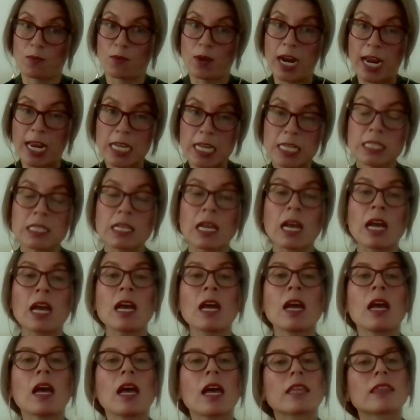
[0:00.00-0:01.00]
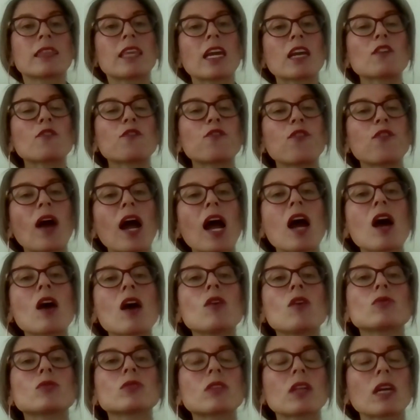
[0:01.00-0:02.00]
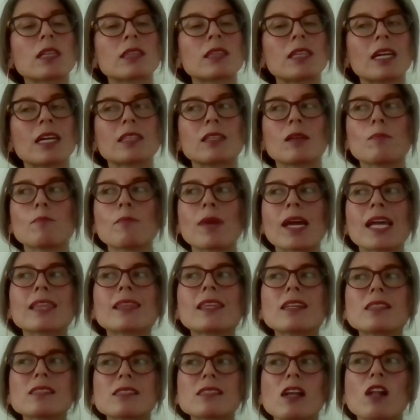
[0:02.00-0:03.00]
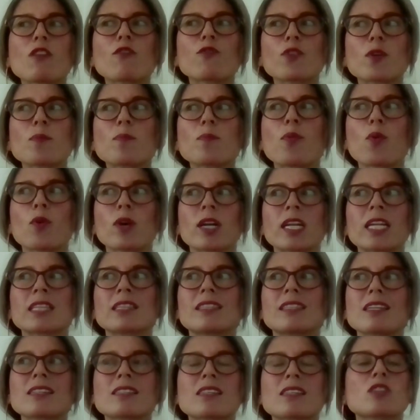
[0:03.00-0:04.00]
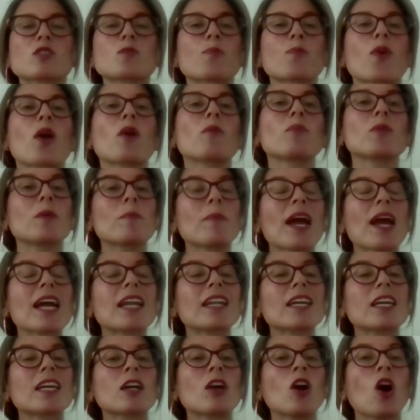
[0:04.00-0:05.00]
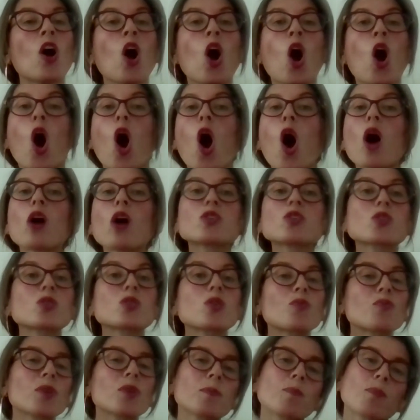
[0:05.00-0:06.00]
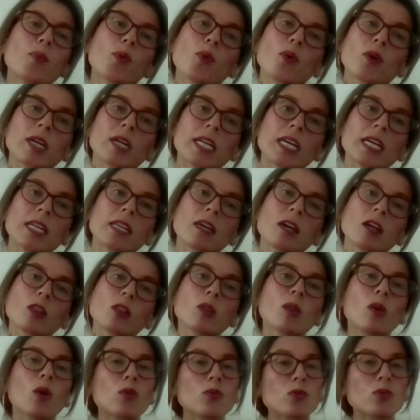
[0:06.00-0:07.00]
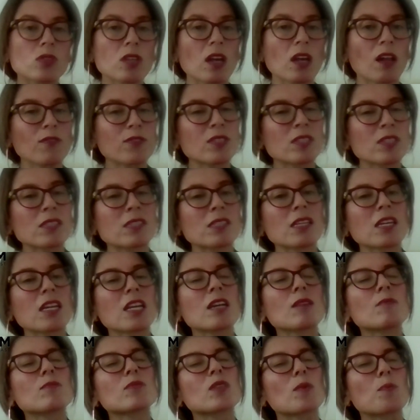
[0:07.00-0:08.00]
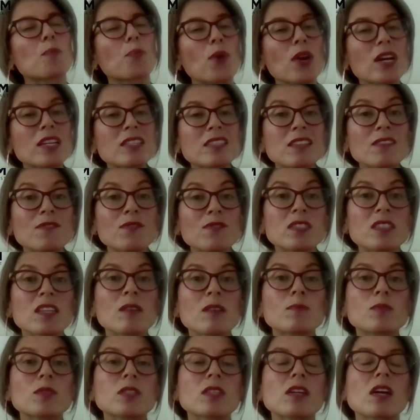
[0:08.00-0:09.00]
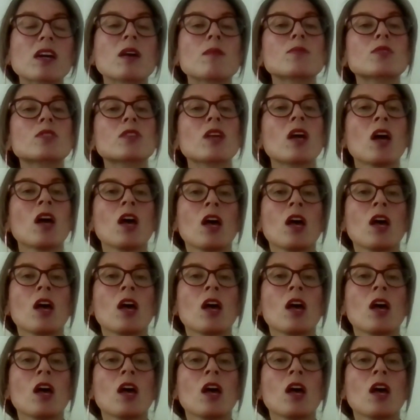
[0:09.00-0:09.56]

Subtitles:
right? They found that the men that self-reported this as problematic also reported low self-esteem, depressive symptoms,